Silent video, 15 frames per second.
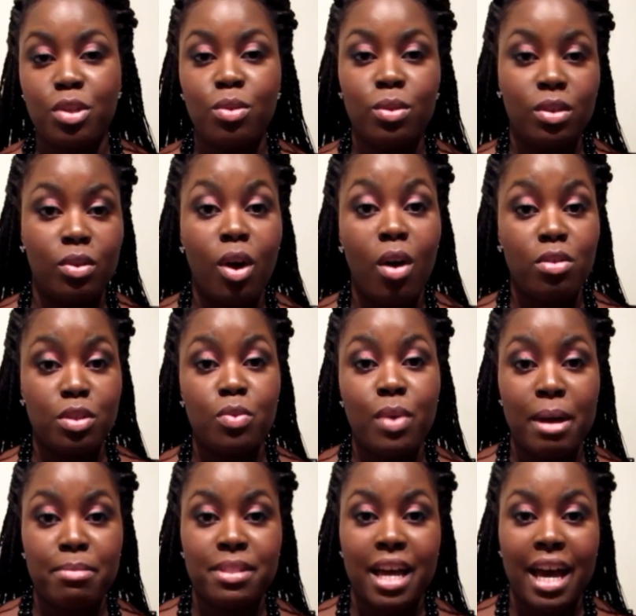you go onto the
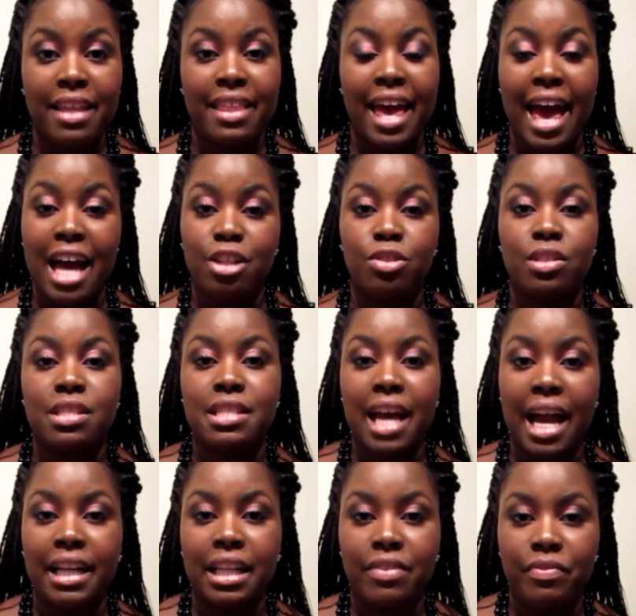website, they ask you to
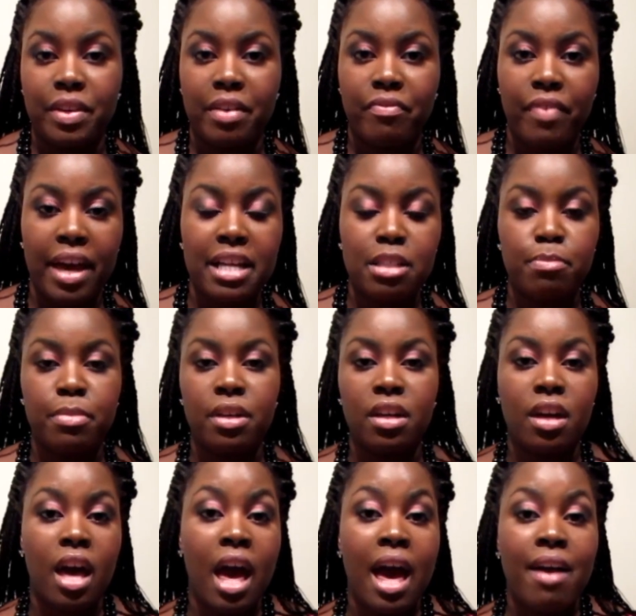sign in via
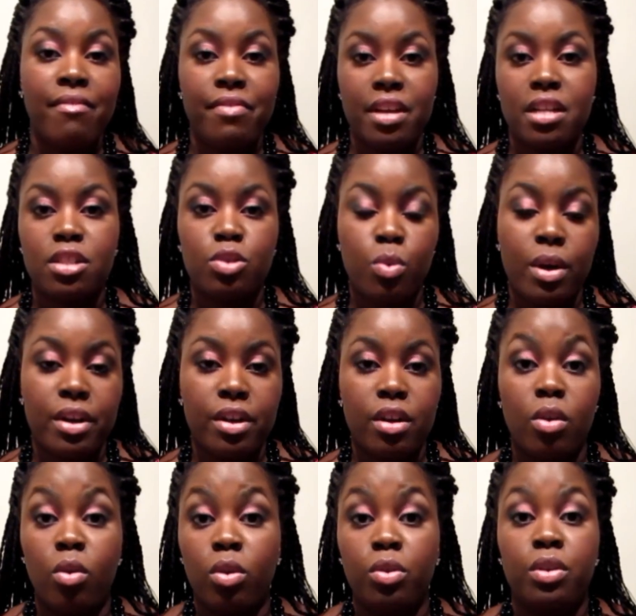Facebook, via
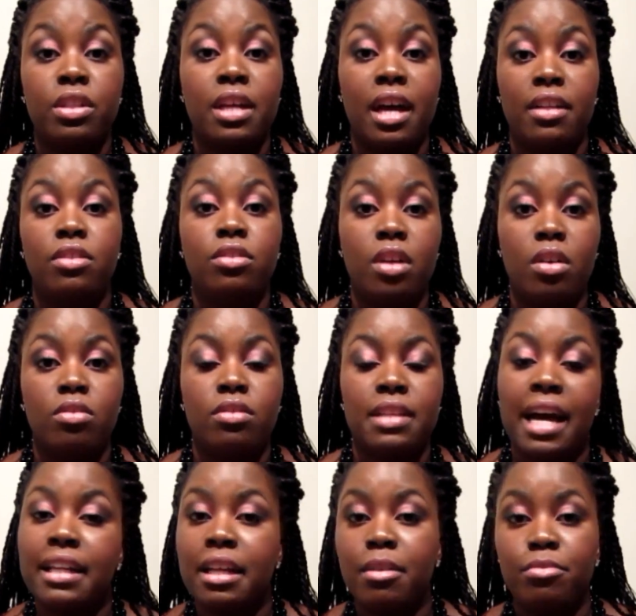Twitter, or you can,
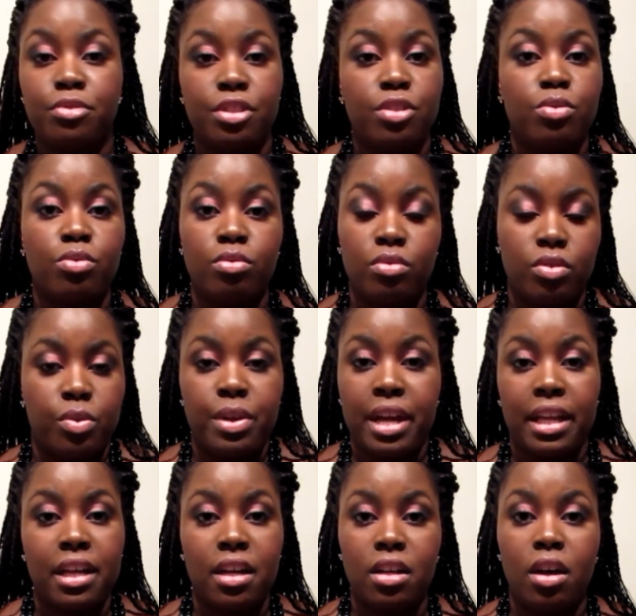sign up just
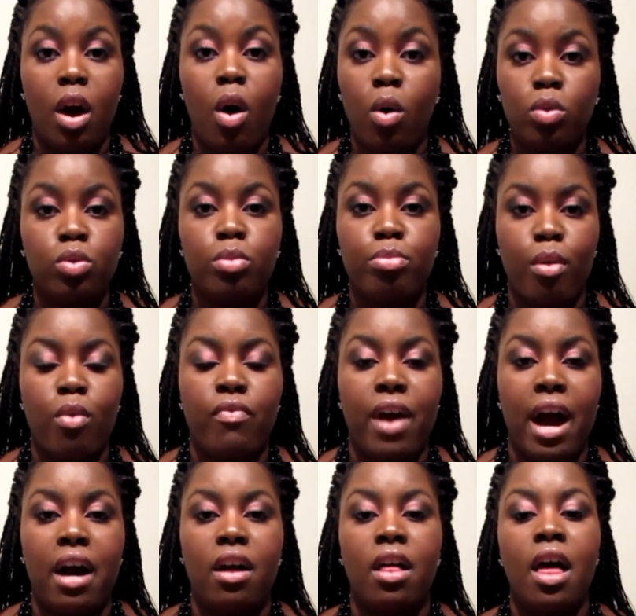creating a whole new
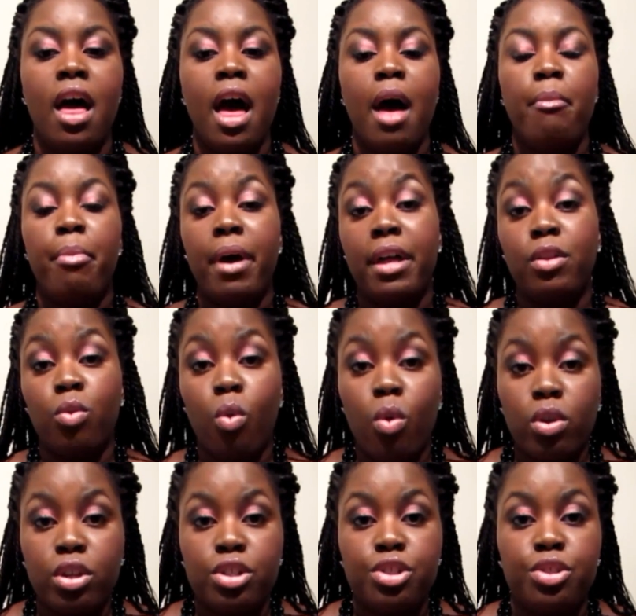profile. But in
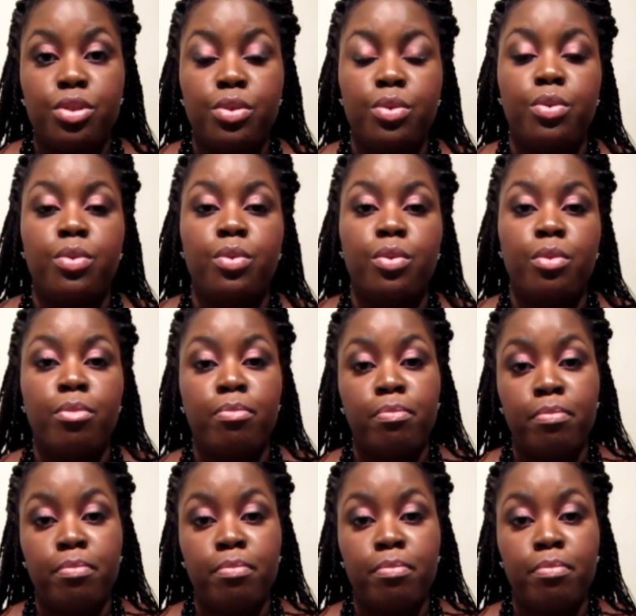order to,